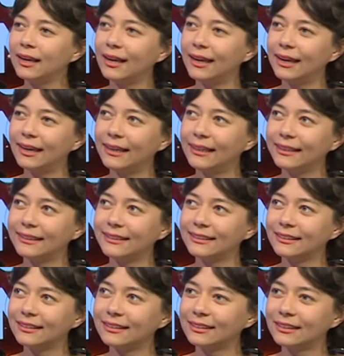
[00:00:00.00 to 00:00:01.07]

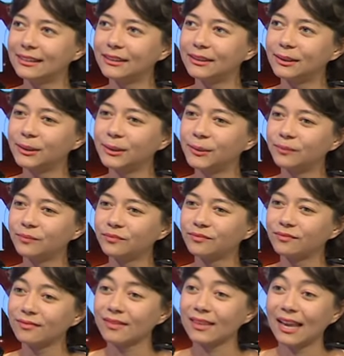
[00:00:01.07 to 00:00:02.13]
and uh,
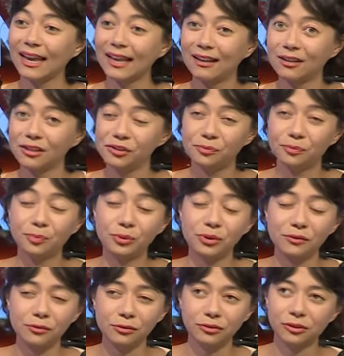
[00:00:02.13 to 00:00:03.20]
a lot of
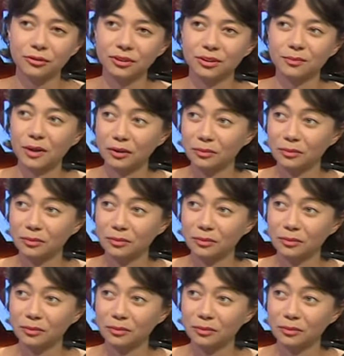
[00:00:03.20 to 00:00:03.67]
beautiful songs about